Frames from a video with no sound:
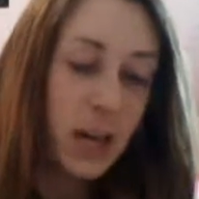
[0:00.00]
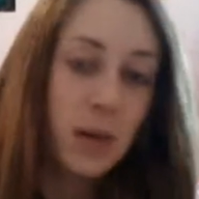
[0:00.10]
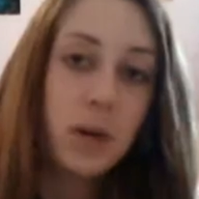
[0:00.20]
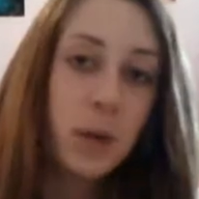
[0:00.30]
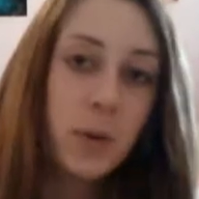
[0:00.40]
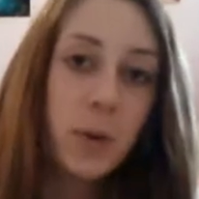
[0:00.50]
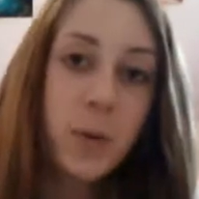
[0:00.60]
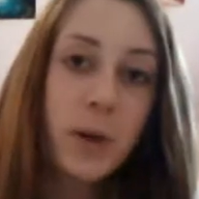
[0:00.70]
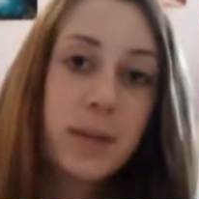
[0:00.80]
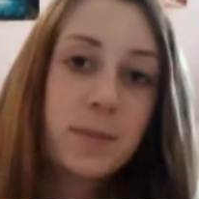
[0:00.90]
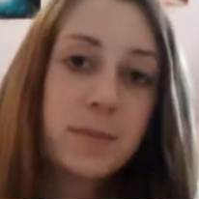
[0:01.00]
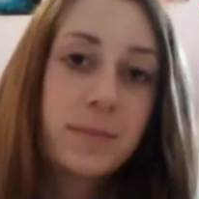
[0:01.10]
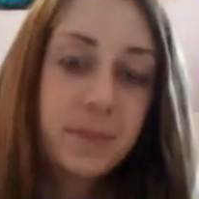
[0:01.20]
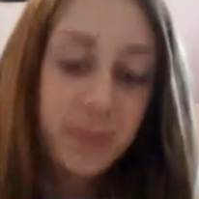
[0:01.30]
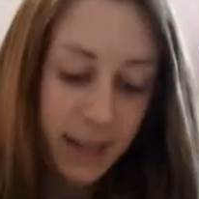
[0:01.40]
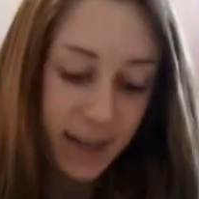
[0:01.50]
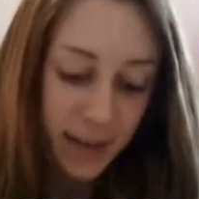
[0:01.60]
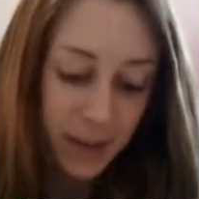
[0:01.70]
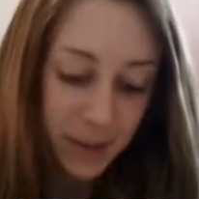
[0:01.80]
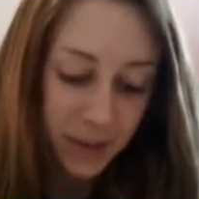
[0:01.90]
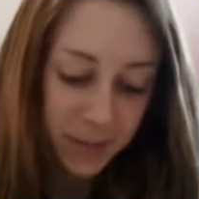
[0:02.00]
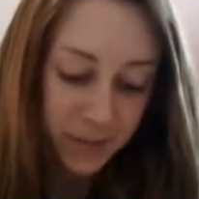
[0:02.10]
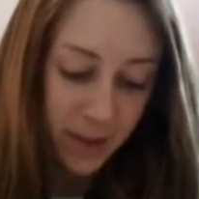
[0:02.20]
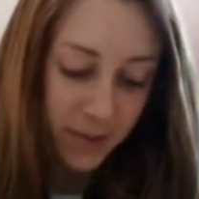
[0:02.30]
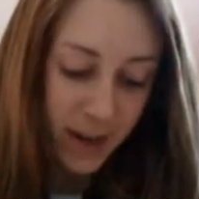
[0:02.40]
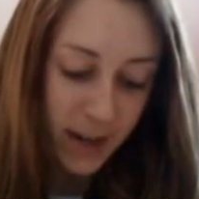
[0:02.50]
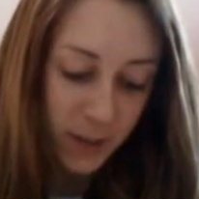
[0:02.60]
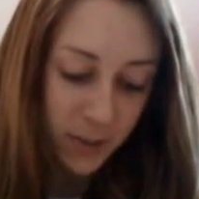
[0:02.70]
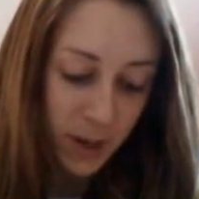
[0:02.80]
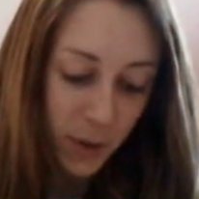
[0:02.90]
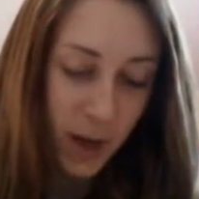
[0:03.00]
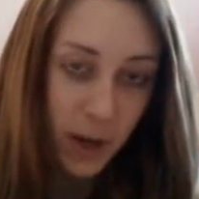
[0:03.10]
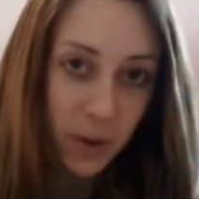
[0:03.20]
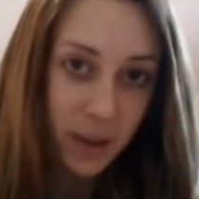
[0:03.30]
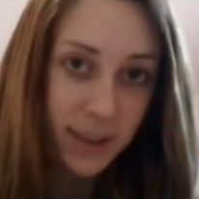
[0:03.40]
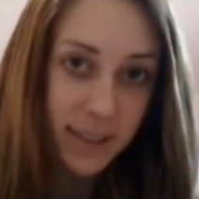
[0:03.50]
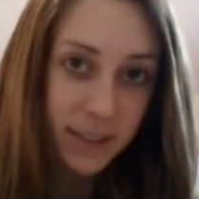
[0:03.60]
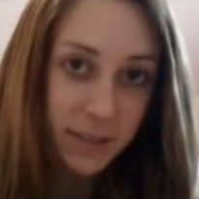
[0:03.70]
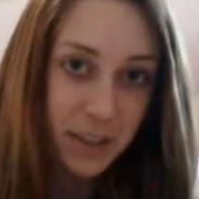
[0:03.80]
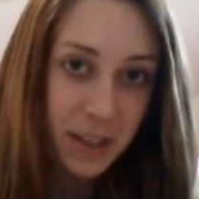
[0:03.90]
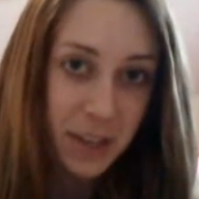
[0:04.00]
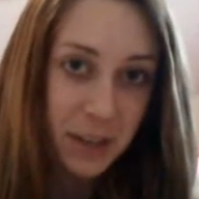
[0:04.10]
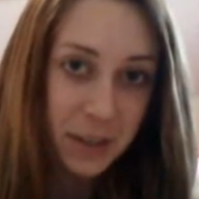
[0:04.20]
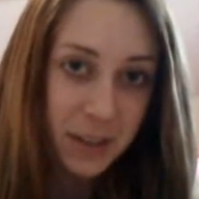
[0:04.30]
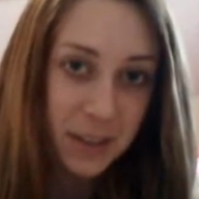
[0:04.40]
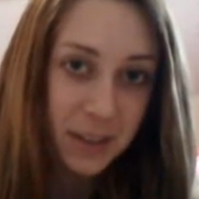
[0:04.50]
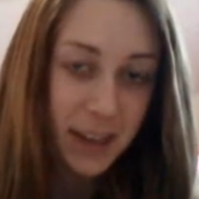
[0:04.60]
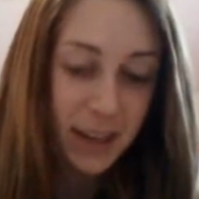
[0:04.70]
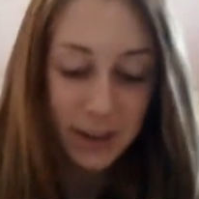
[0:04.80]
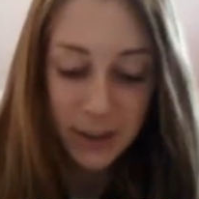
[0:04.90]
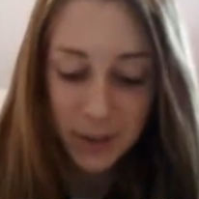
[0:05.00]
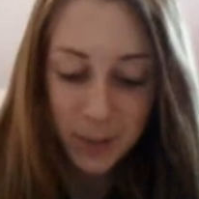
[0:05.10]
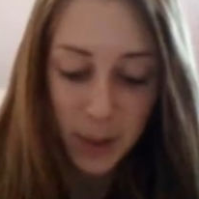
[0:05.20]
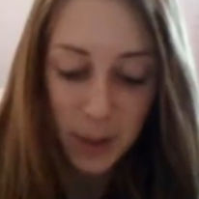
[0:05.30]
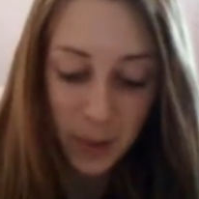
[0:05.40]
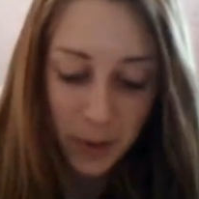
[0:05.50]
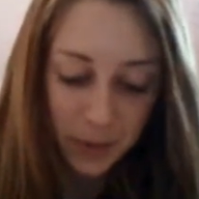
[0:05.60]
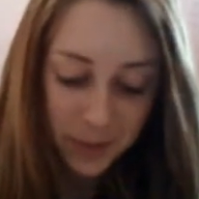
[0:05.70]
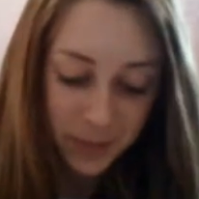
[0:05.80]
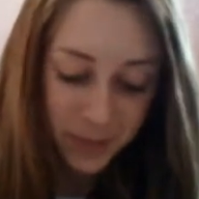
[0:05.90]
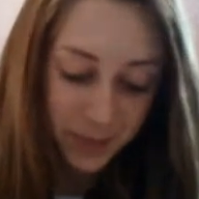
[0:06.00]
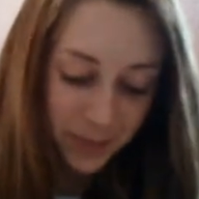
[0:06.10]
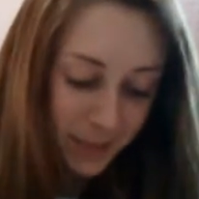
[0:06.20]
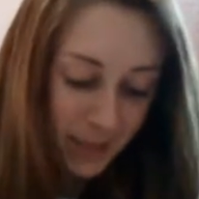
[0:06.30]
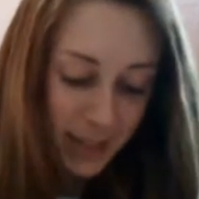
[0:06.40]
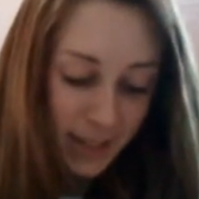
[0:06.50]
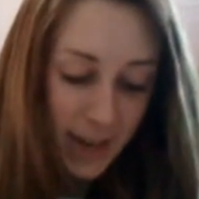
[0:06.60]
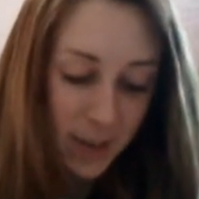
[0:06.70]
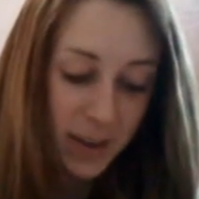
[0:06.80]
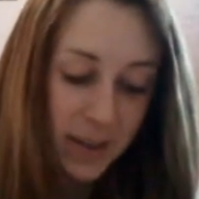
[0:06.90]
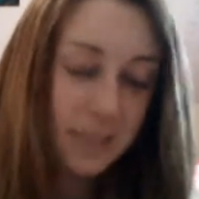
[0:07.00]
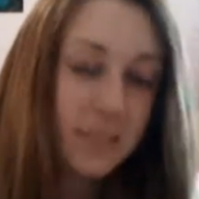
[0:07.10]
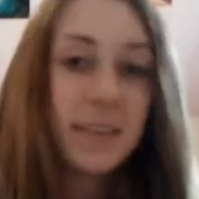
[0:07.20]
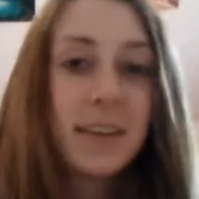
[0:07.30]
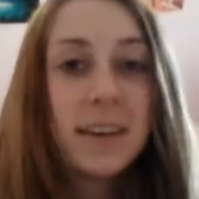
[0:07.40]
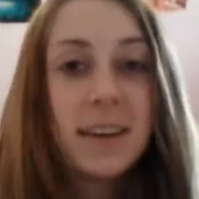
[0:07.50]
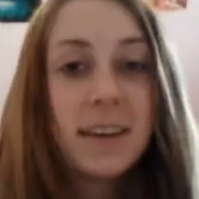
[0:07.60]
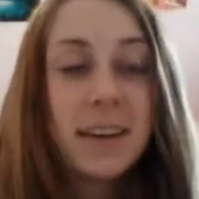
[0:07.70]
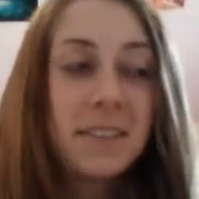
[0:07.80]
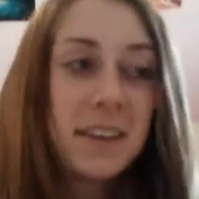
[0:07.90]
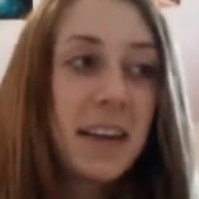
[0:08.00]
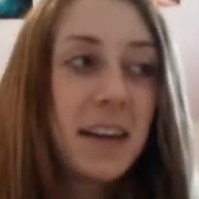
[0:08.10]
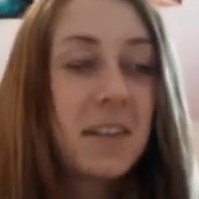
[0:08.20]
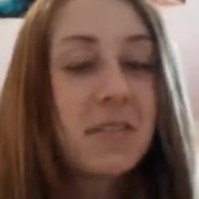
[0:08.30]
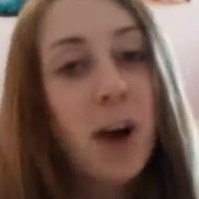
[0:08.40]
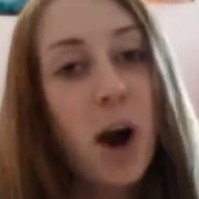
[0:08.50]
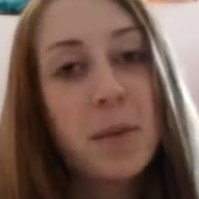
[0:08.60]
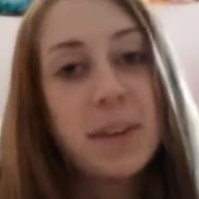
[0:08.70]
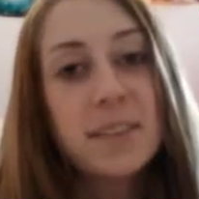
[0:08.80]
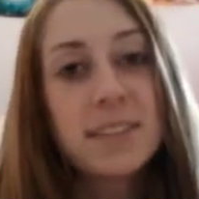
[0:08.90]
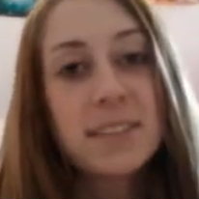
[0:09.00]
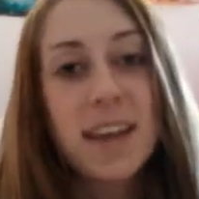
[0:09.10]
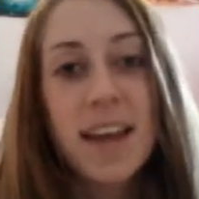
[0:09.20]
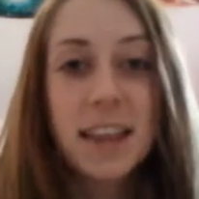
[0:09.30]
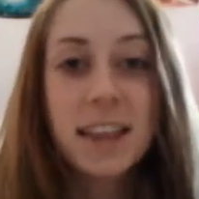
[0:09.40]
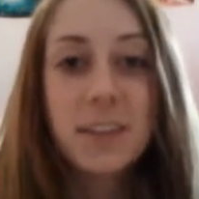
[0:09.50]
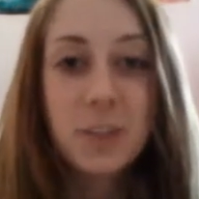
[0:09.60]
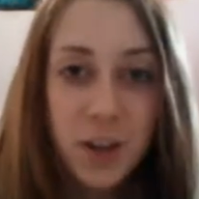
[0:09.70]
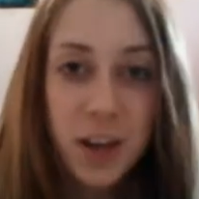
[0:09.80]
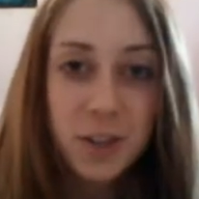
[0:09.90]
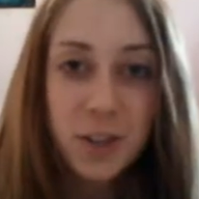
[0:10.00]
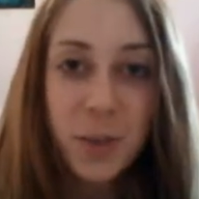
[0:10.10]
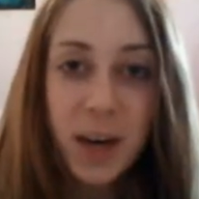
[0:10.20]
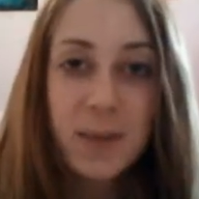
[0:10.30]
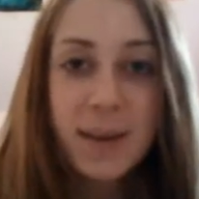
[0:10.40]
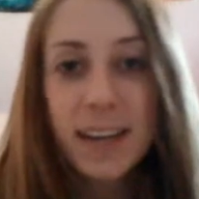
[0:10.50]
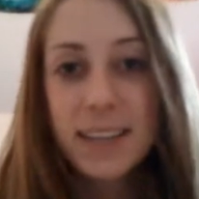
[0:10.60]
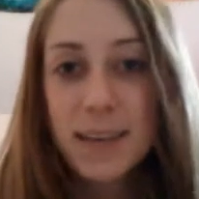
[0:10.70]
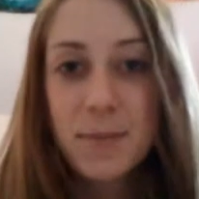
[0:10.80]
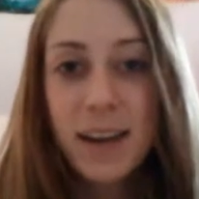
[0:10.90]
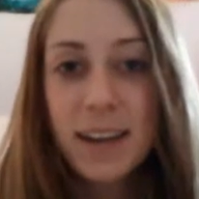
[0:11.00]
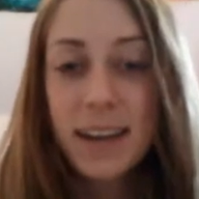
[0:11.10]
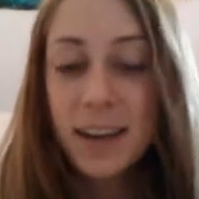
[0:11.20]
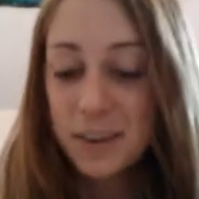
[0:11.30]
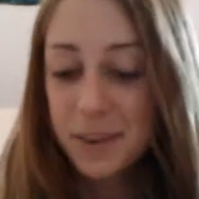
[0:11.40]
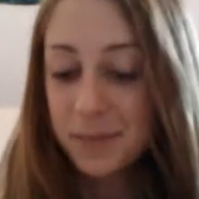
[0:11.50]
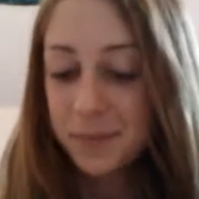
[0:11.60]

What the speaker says: I probably won't wear them. Like, I don't know if you guys want me to wear one of these in the videos. I don't know. I probably will. I mean, if I get enough comments saying I should wear them, I guess I might. I don't know.